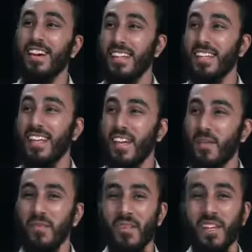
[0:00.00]
Jazakallah
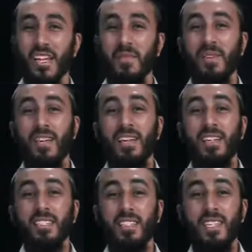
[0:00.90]
khair, Abdul Rahim.
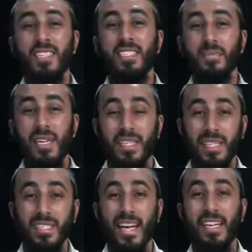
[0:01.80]
So this has
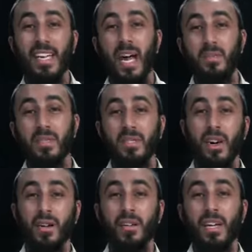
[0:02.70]
been the second
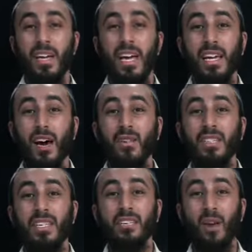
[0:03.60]
episode in our